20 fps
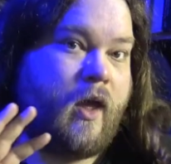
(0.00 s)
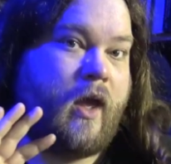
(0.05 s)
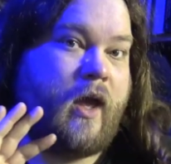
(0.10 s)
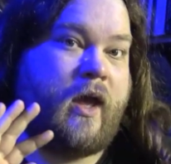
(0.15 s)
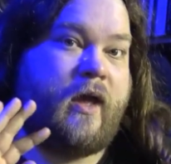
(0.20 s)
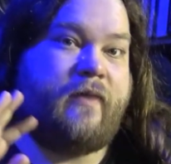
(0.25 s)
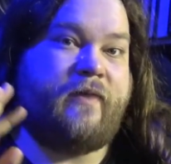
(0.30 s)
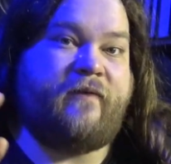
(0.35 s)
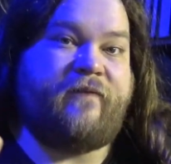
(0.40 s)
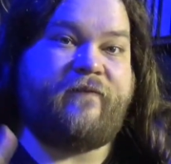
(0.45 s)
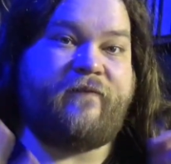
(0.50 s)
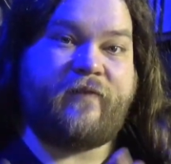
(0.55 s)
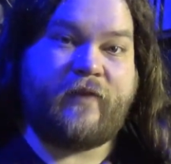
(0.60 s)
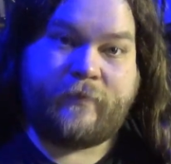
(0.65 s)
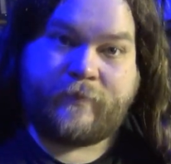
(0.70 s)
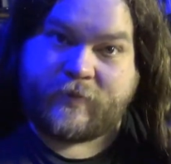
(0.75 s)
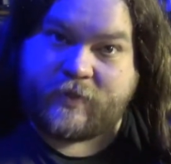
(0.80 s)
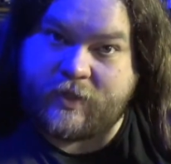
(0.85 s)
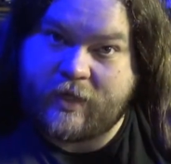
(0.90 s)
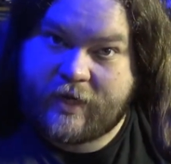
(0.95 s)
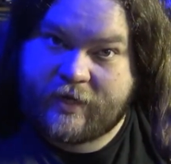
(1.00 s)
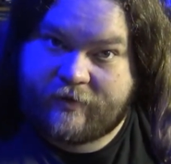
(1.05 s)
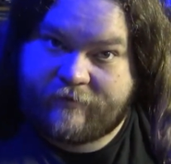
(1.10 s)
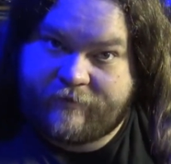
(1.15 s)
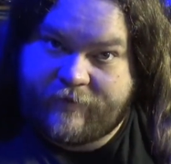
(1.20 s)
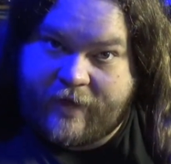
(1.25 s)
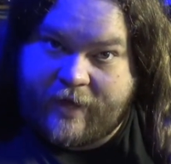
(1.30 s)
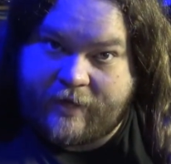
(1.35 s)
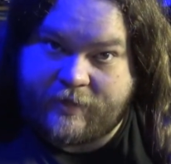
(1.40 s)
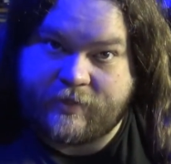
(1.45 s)
And the flip side of
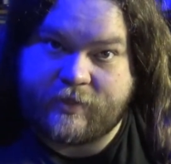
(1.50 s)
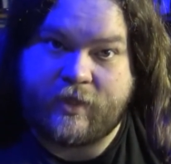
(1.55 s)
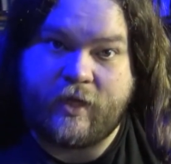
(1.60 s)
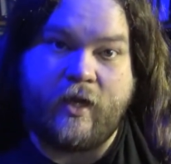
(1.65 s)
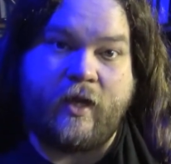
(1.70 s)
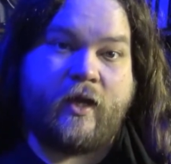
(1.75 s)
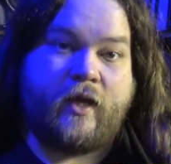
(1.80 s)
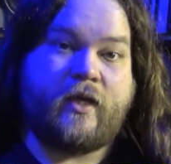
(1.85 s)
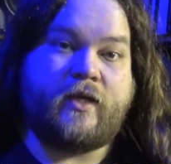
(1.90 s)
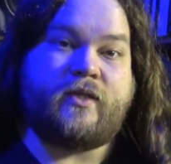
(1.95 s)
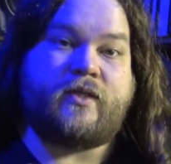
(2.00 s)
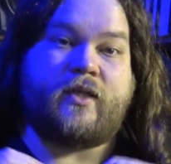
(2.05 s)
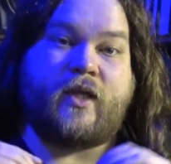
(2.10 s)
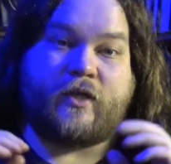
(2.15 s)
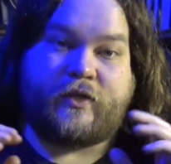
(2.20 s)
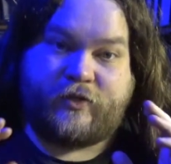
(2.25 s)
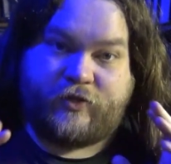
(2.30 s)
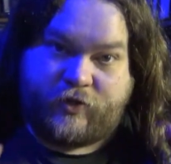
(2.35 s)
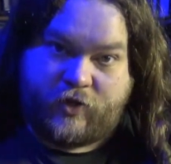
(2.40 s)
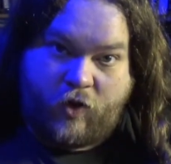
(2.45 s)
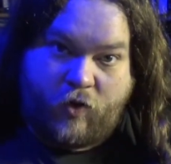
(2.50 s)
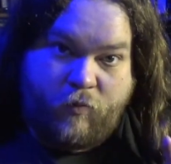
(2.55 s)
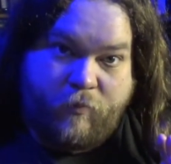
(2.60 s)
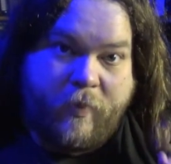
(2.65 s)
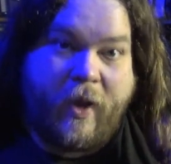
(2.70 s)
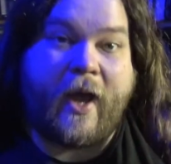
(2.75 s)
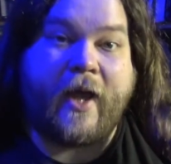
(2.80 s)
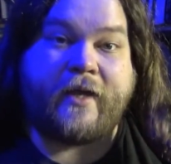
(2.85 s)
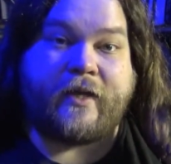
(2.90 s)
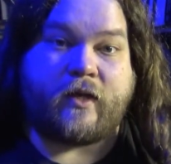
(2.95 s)
that is that Joe
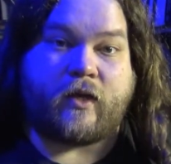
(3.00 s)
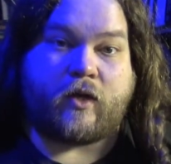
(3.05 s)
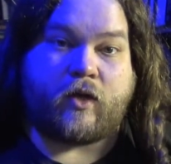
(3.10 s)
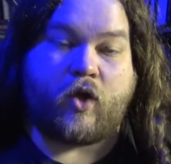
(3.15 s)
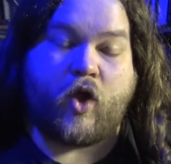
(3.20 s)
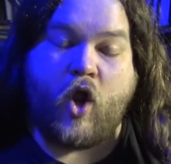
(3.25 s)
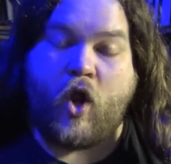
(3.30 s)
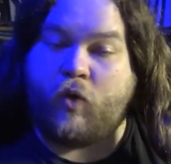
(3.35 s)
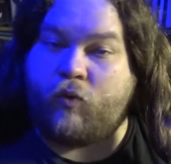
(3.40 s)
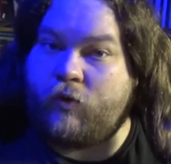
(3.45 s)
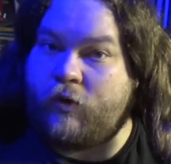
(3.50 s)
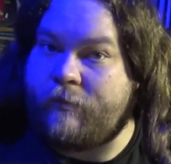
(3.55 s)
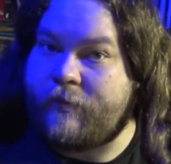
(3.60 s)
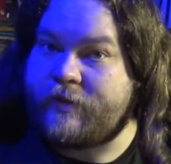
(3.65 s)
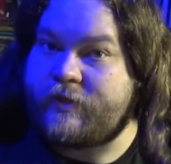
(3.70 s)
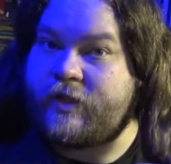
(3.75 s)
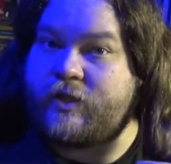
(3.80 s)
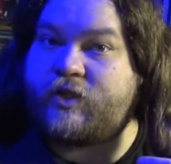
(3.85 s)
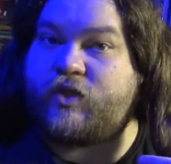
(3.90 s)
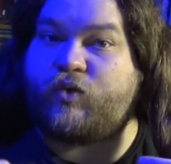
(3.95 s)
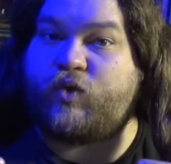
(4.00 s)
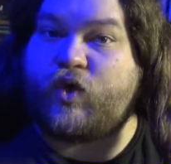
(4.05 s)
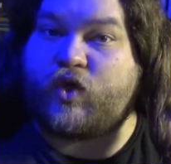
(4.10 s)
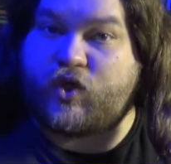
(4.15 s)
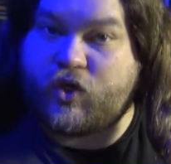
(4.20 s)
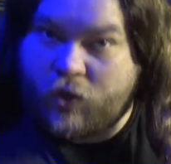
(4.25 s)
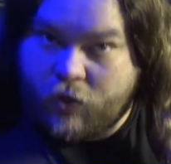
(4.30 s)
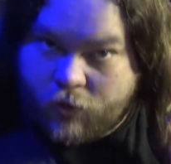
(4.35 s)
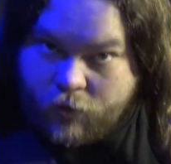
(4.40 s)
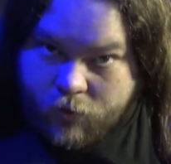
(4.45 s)
Biden represents a
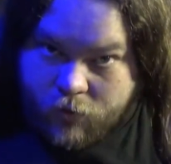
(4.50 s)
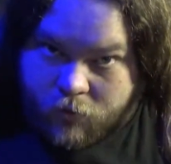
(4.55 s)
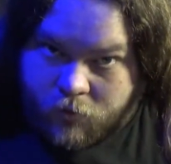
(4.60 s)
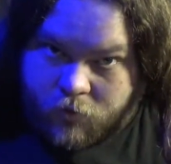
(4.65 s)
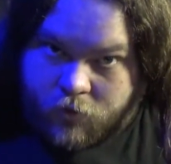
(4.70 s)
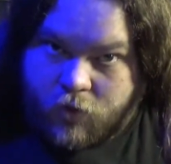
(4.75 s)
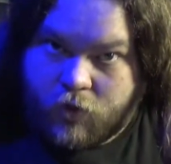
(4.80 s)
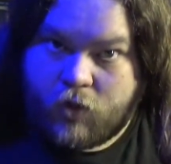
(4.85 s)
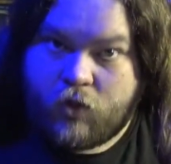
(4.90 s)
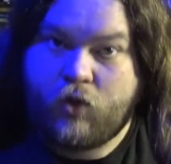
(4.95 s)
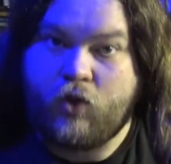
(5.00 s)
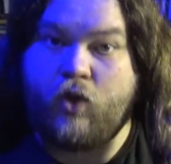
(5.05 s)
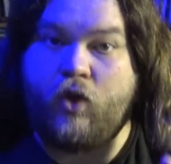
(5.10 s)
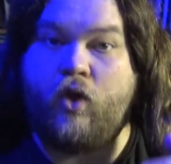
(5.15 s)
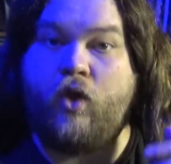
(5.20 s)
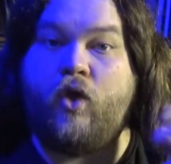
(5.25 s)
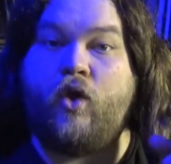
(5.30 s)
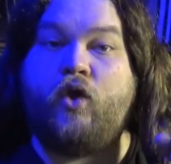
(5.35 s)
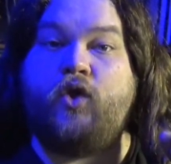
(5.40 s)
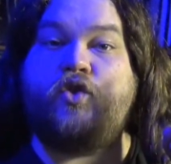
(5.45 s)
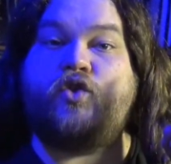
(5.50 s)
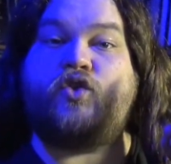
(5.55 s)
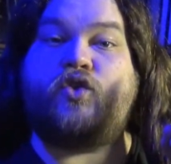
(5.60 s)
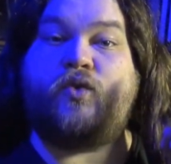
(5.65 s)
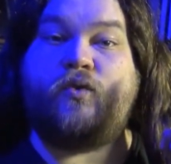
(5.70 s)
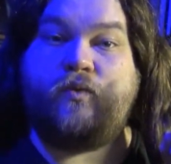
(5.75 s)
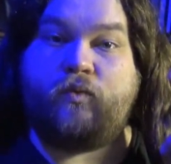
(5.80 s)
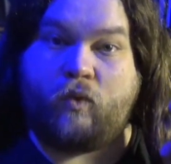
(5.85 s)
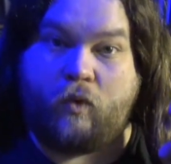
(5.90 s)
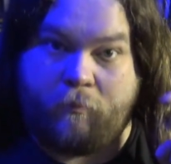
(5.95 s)
return
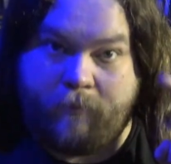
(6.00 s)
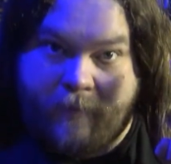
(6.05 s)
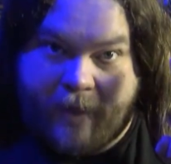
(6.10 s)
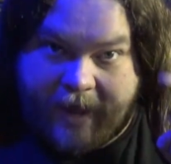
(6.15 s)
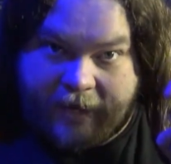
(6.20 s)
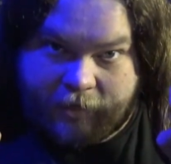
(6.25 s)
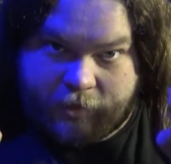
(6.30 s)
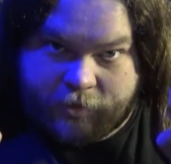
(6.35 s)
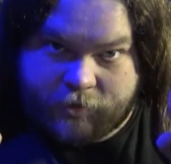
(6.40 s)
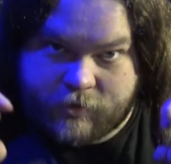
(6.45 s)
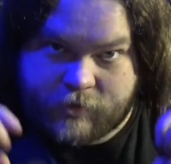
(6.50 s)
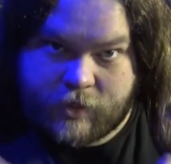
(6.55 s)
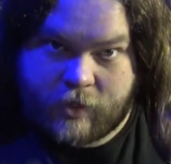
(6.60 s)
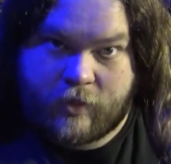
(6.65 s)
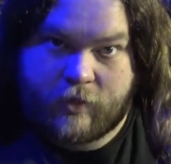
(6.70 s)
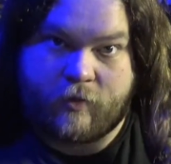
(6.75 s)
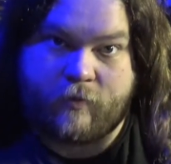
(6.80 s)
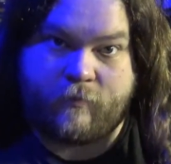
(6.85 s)
to normalcy.